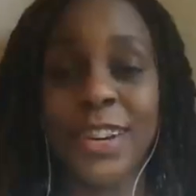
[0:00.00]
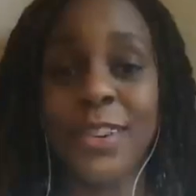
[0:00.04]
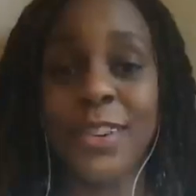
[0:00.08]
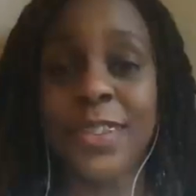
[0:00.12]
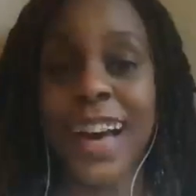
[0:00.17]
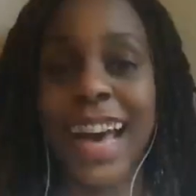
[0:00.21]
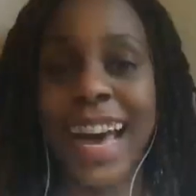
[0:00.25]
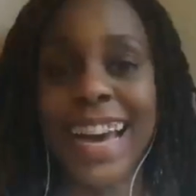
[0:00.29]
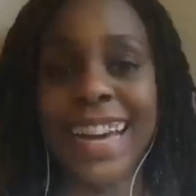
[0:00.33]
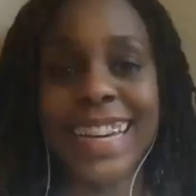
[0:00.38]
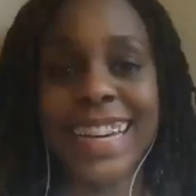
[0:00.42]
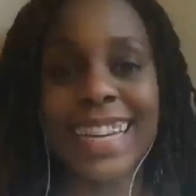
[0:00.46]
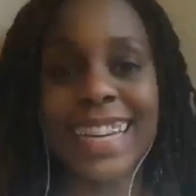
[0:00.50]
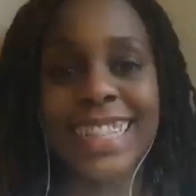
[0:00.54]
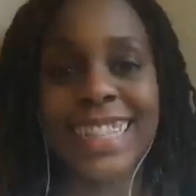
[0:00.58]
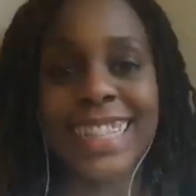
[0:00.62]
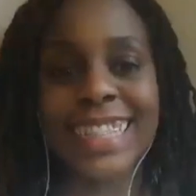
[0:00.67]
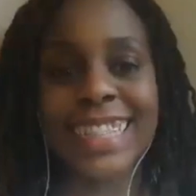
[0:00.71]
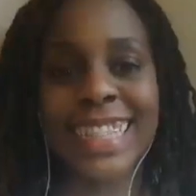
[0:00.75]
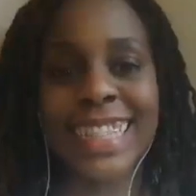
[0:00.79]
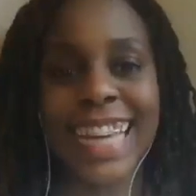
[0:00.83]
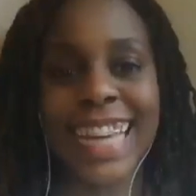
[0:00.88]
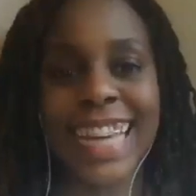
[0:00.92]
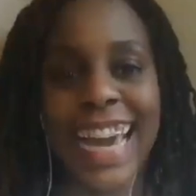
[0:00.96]
I
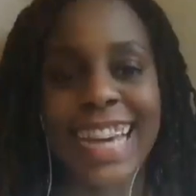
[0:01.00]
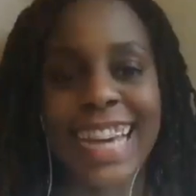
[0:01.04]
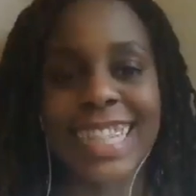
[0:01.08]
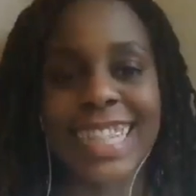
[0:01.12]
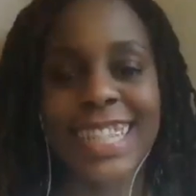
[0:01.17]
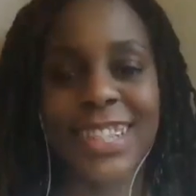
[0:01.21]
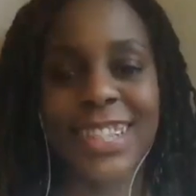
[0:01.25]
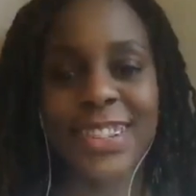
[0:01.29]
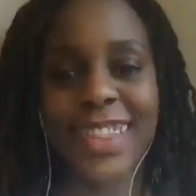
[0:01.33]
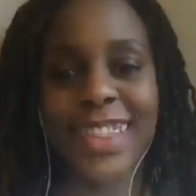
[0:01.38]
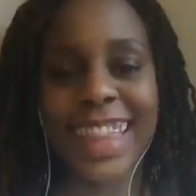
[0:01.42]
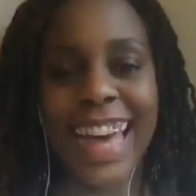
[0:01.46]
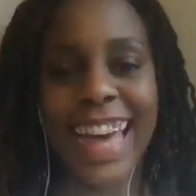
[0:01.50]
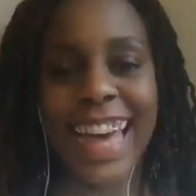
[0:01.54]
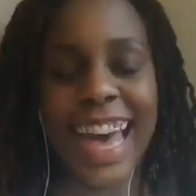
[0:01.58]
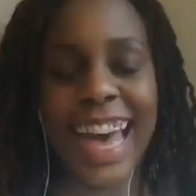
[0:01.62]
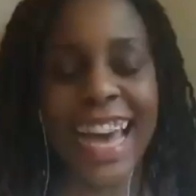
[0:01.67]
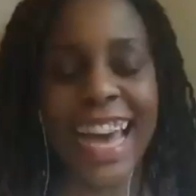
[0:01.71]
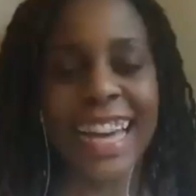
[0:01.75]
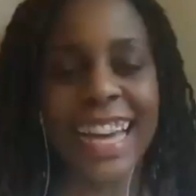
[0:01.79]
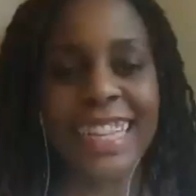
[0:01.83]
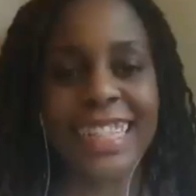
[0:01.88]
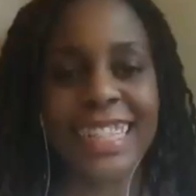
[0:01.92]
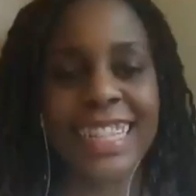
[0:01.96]
can answer
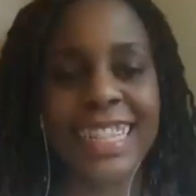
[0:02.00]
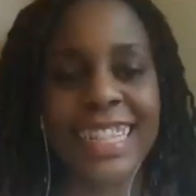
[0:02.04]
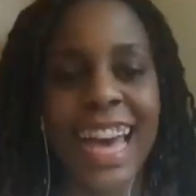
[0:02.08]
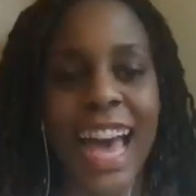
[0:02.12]
that.